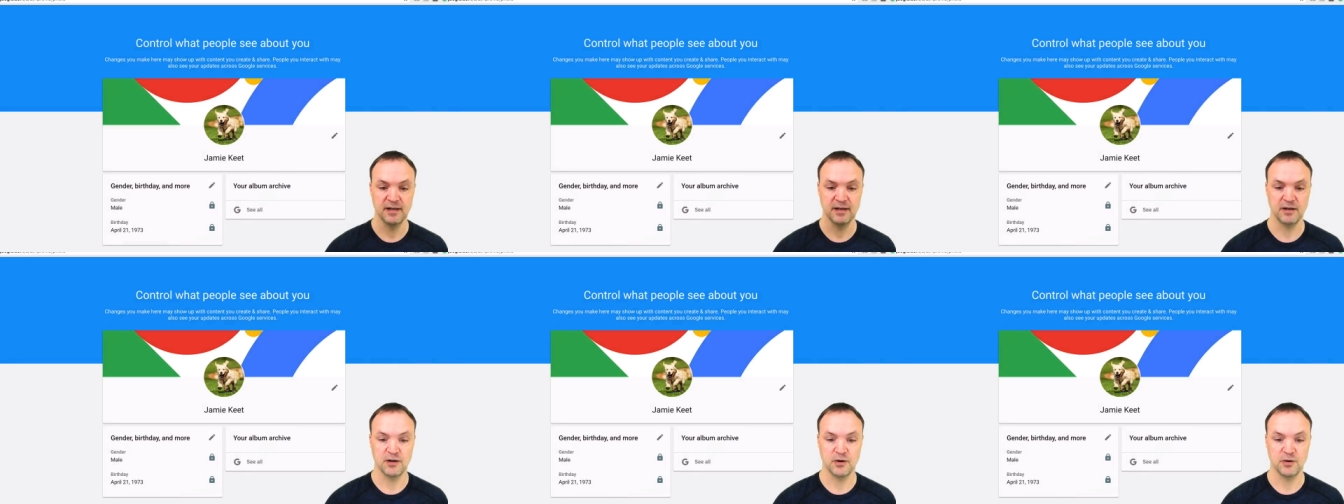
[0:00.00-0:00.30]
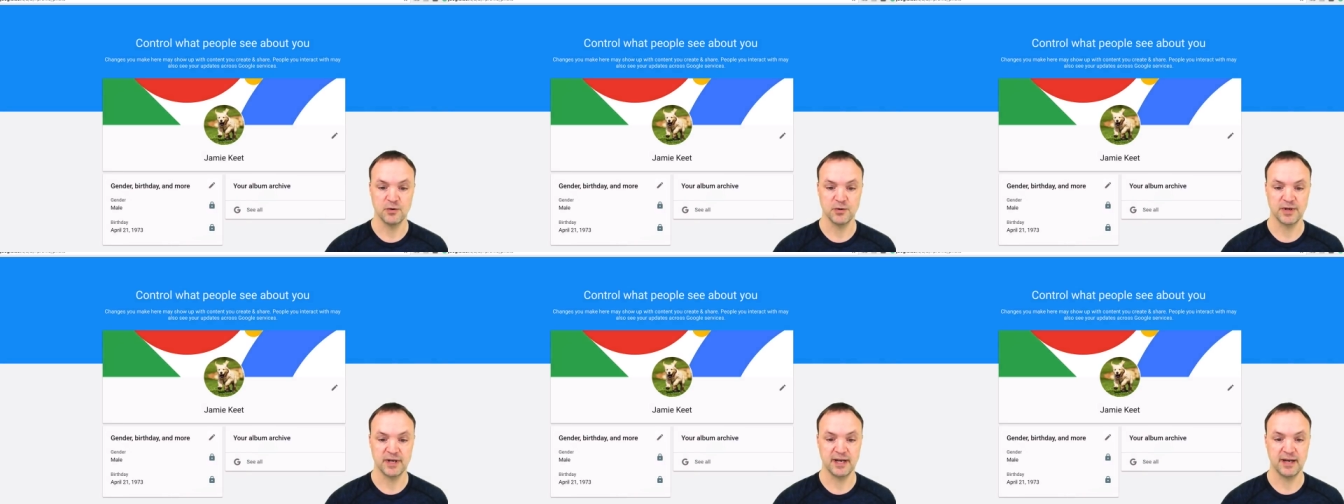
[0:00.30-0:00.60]

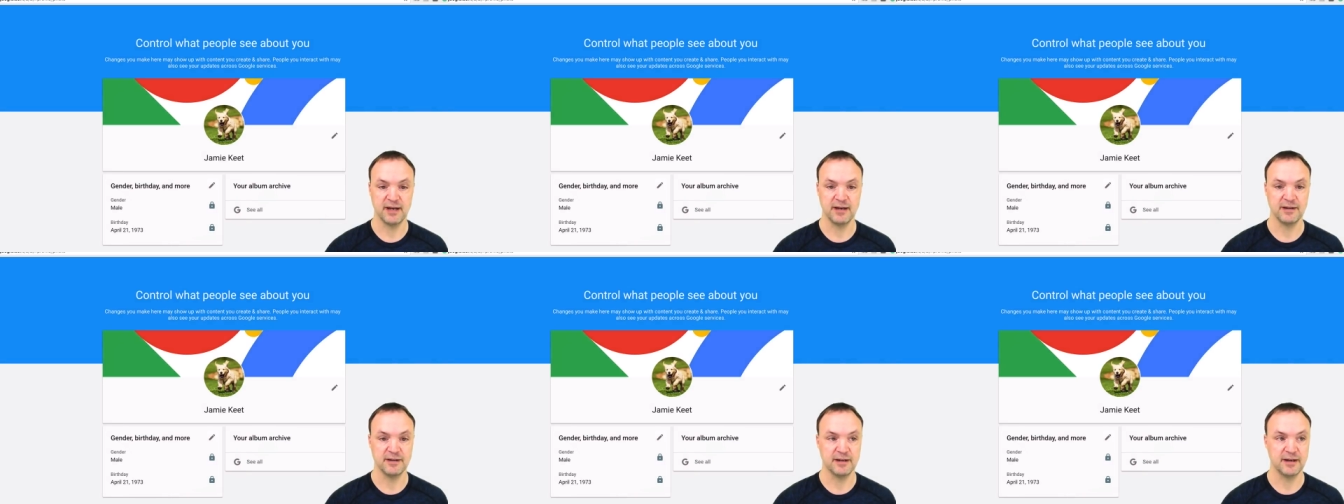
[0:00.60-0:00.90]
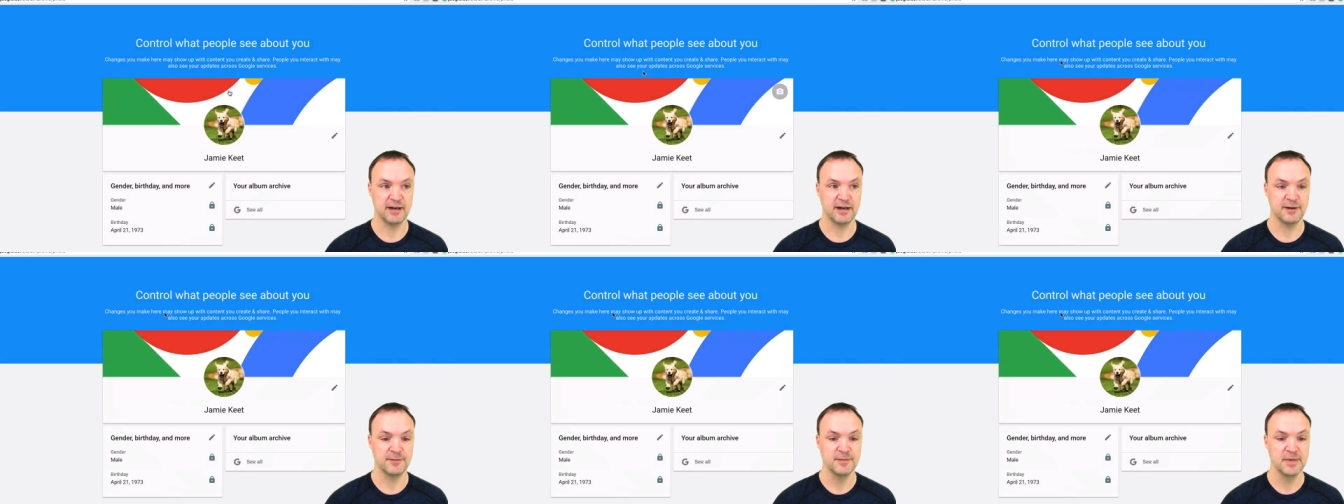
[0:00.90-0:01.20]
OK
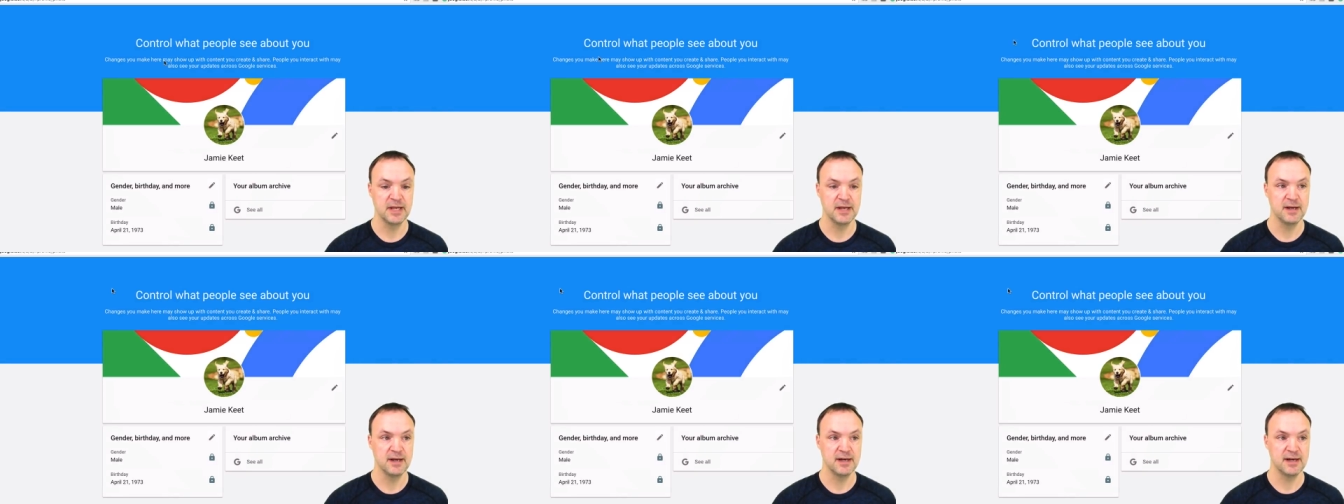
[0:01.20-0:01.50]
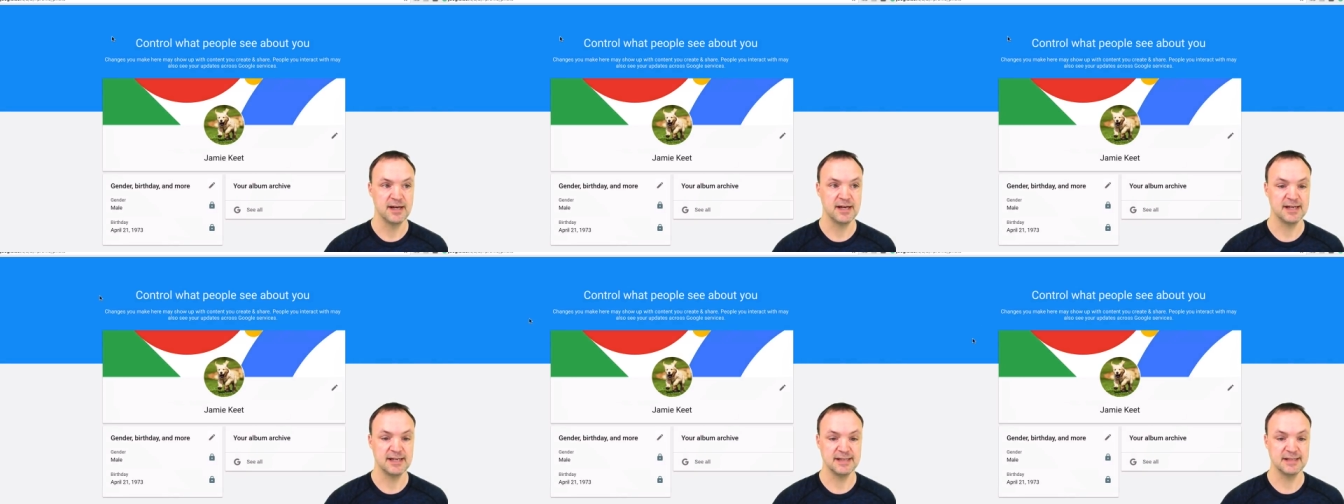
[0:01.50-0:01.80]
there.
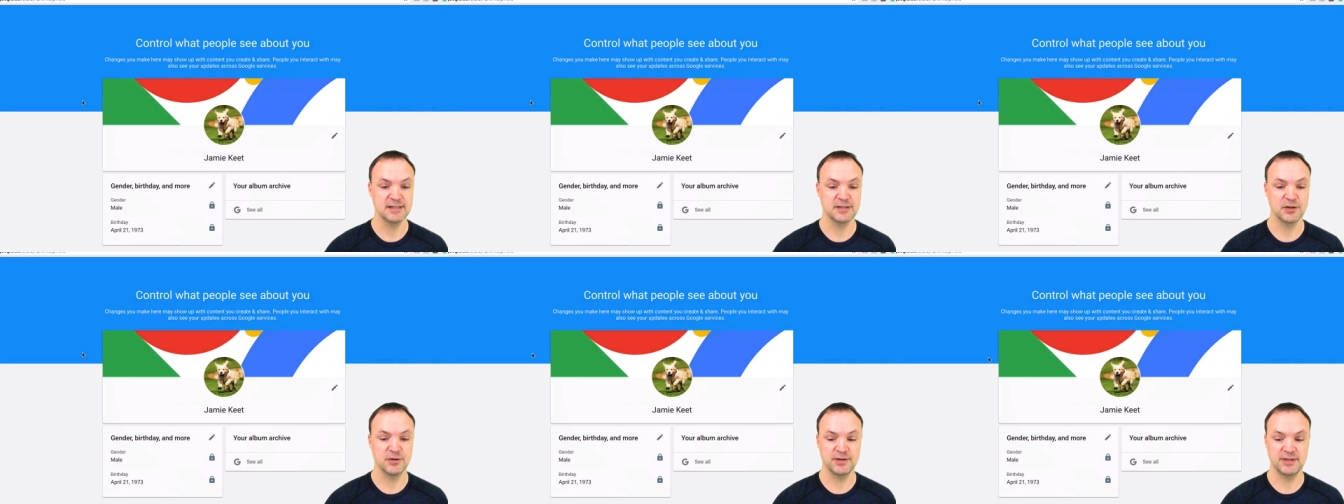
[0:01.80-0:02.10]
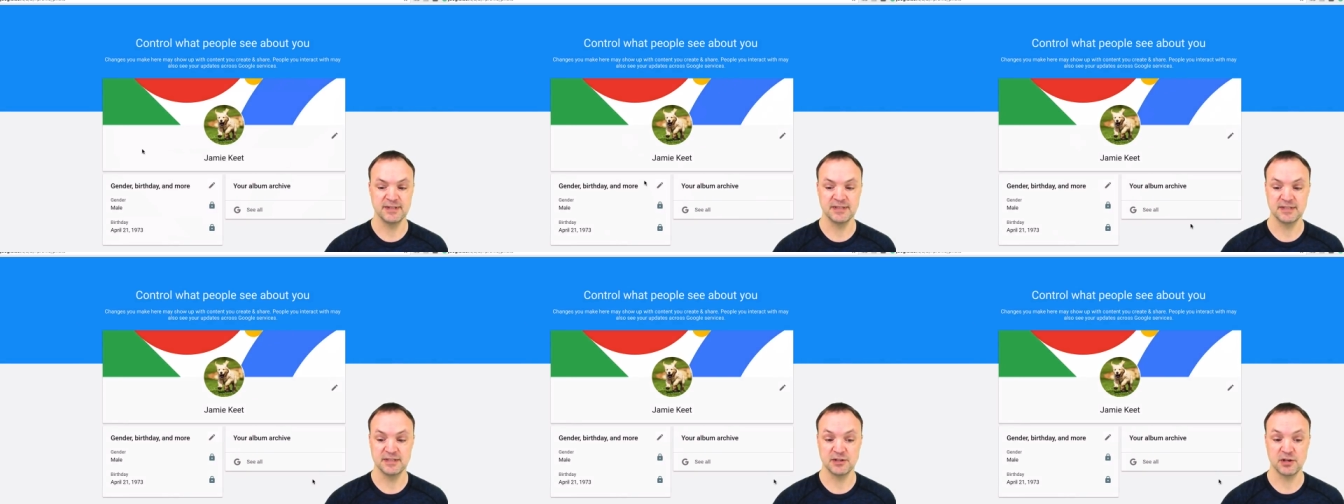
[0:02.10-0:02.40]
So
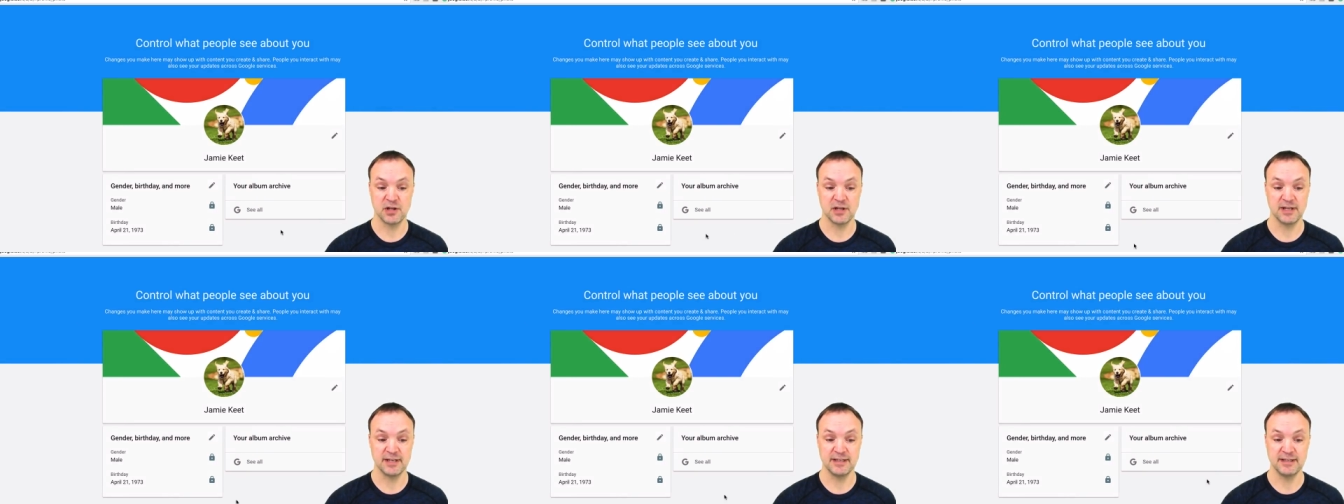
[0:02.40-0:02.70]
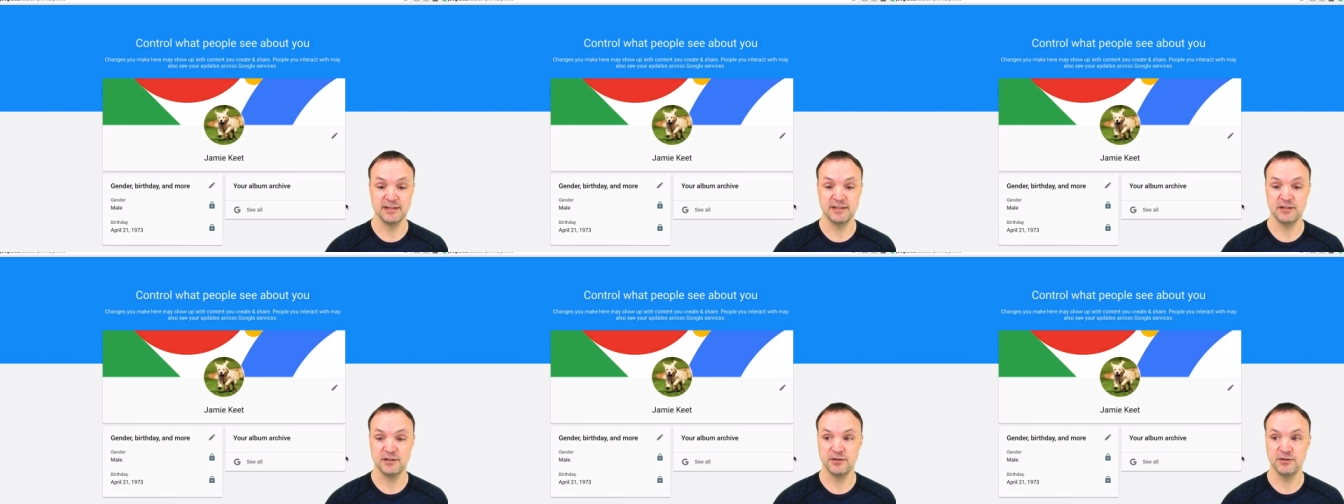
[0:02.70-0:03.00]
this is all I need to do.